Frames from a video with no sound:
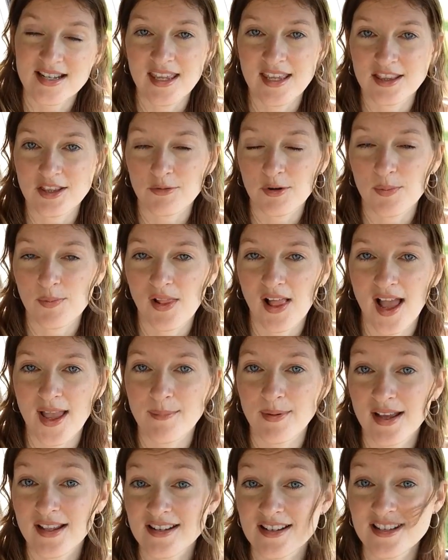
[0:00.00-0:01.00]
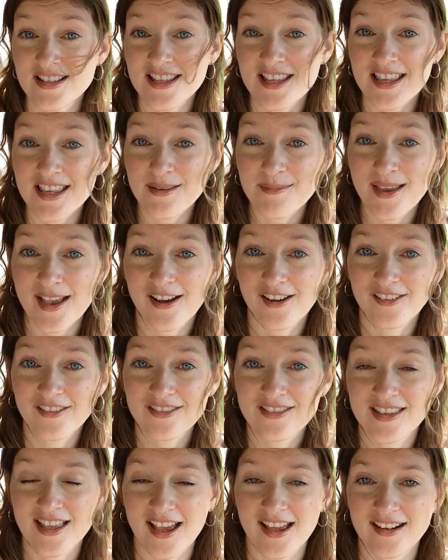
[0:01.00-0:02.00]
hit the reply button to the email
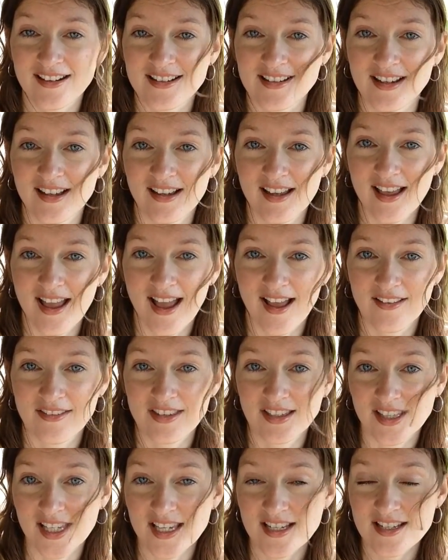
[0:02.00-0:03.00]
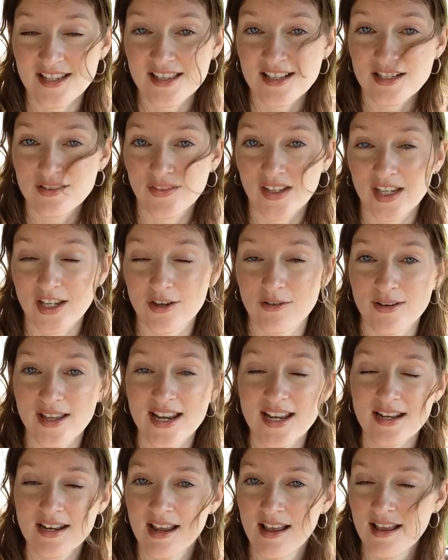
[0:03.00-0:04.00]
that had the link to this video in
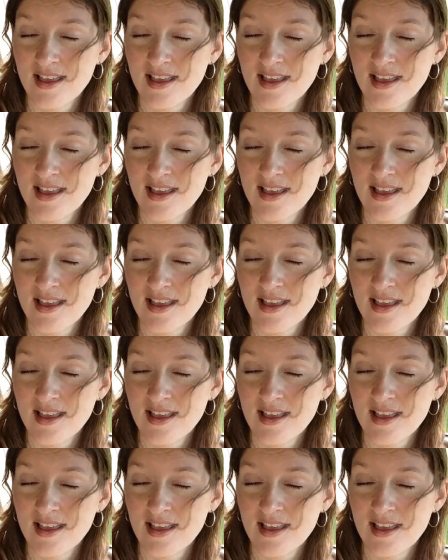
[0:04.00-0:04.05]
it